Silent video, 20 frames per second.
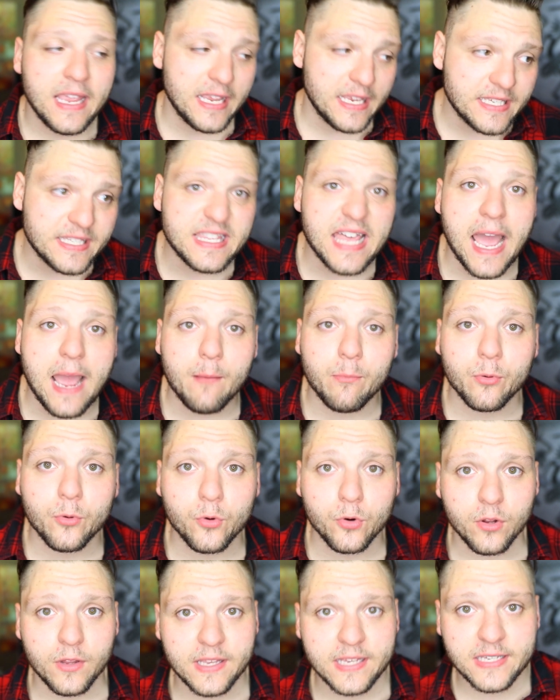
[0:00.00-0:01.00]
He's that
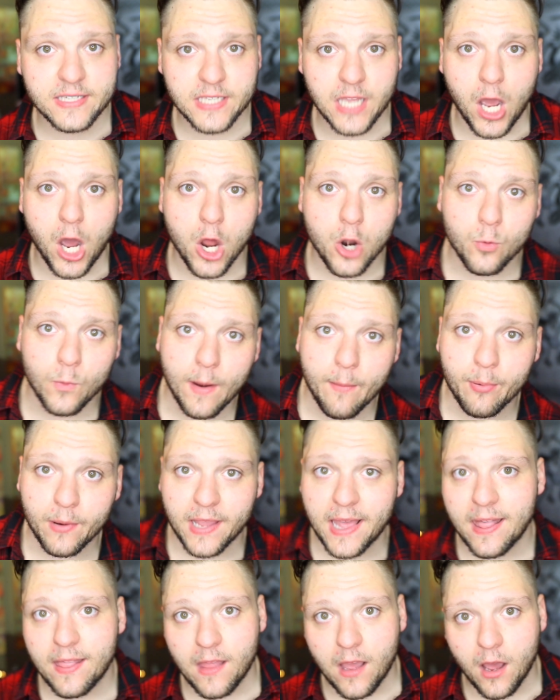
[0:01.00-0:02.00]
brutal. He's
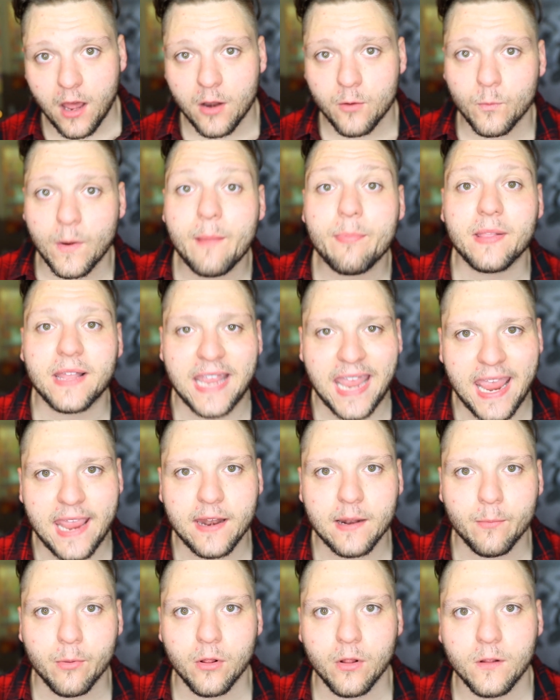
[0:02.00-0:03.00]

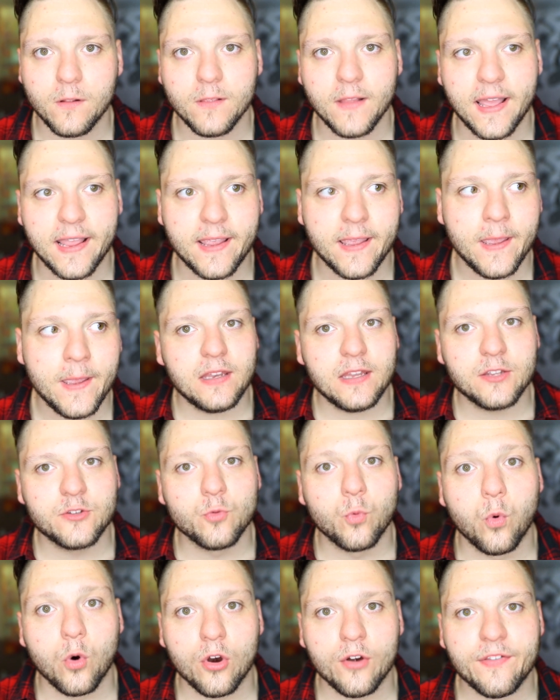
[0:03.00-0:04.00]
unreplicatable. Like,
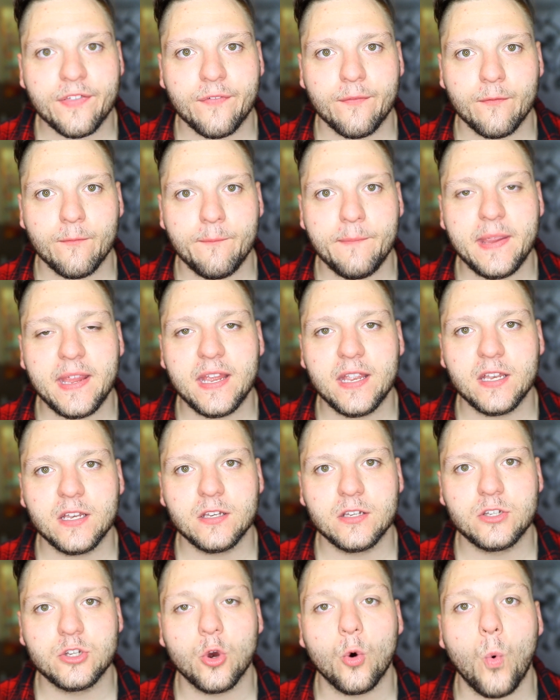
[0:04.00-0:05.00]
it's worth me
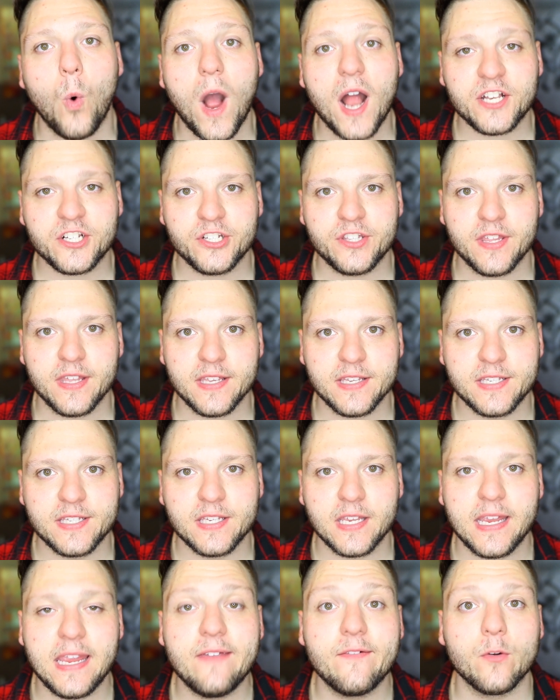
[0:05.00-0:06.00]
to watch
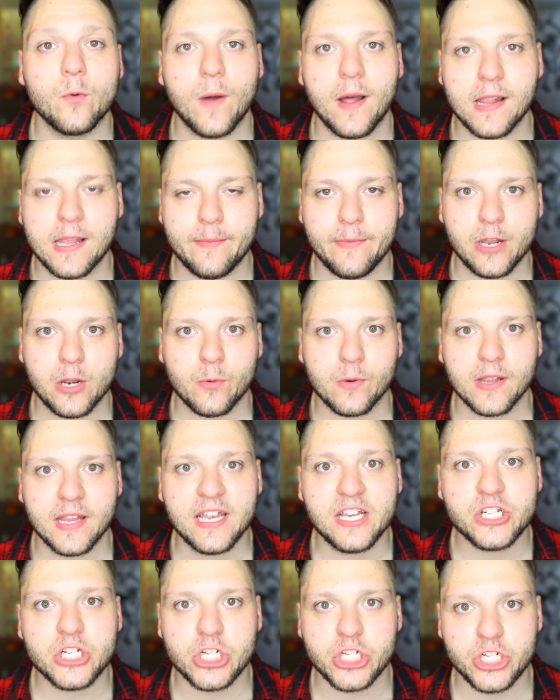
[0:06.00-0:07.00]
this even while I'm in a
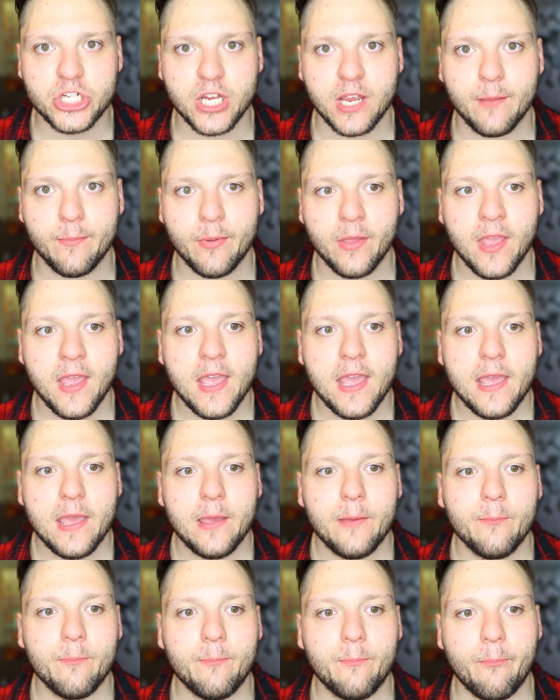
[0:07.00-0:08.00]
relationship
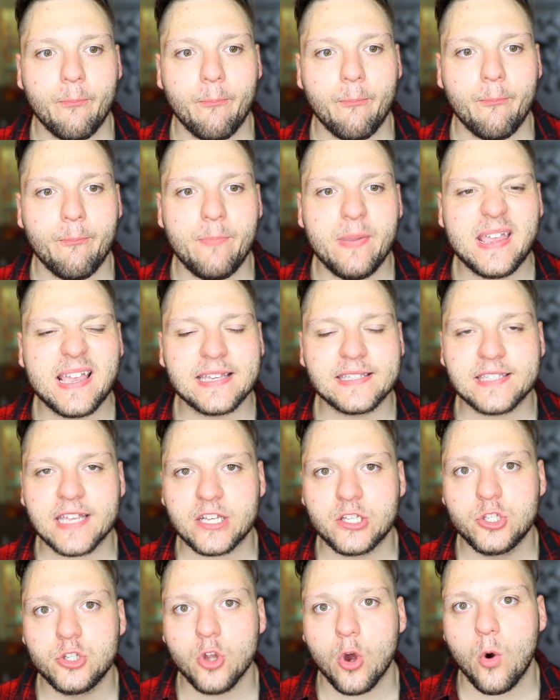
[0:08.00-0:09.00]
because
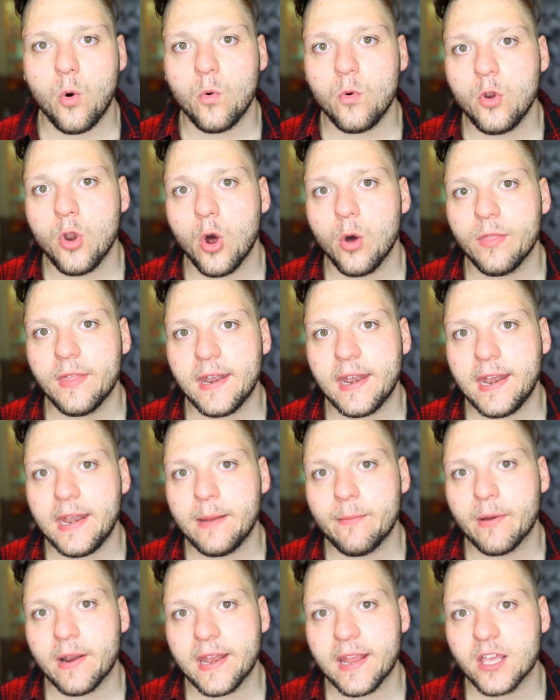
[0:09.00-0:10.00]
I don't know that
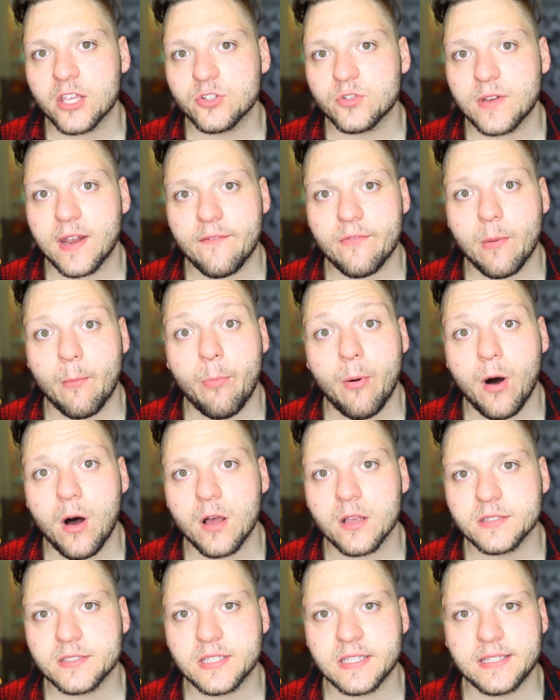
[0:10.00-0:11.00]
anybody else would have the
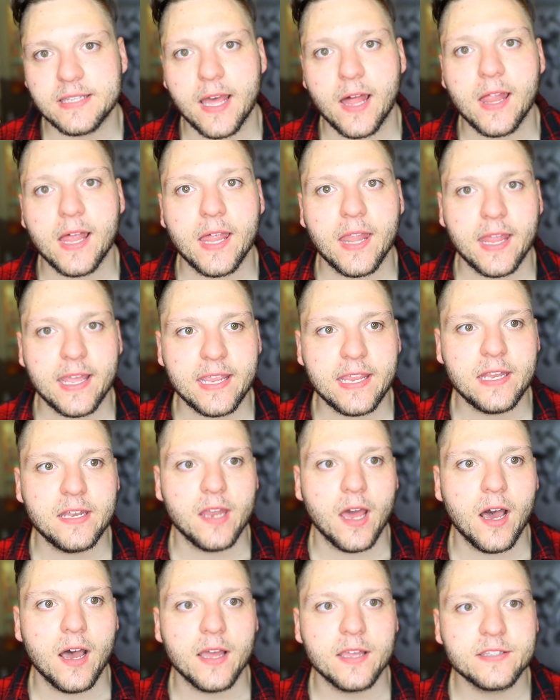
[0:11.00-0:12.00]
balls to tell it like he
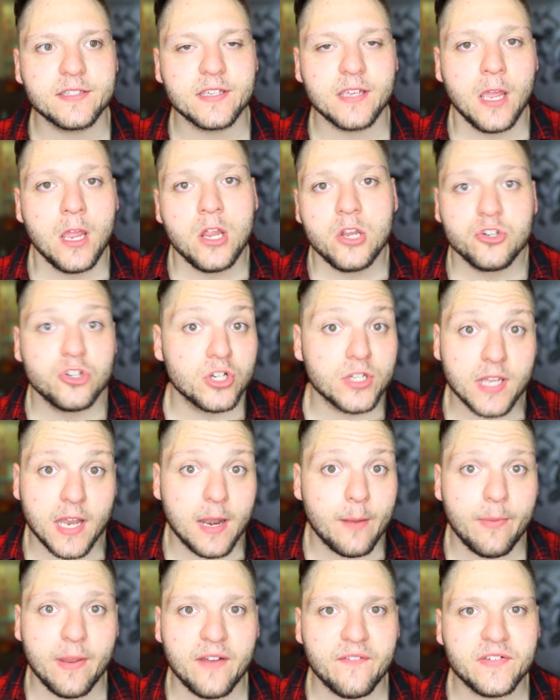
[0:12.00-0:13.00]
does. Just
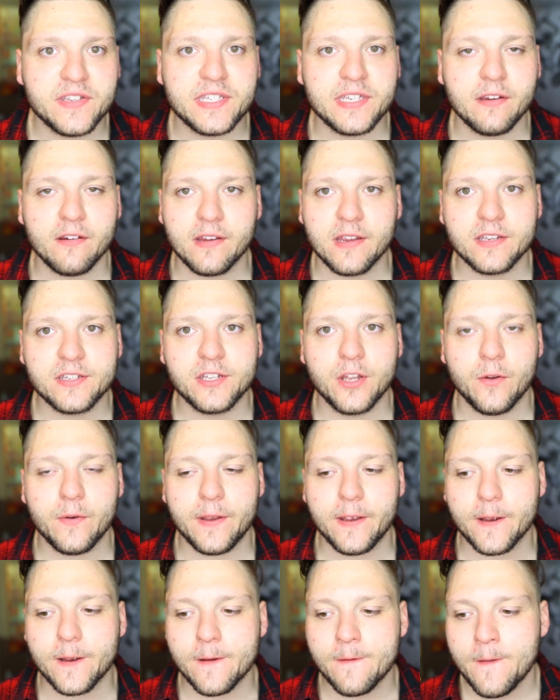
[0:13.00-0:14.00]
on a bit of a serious
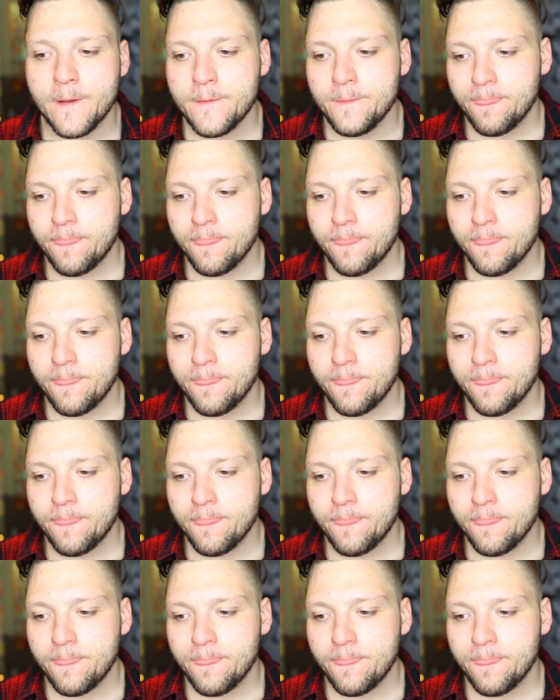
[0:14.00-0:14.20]
note here.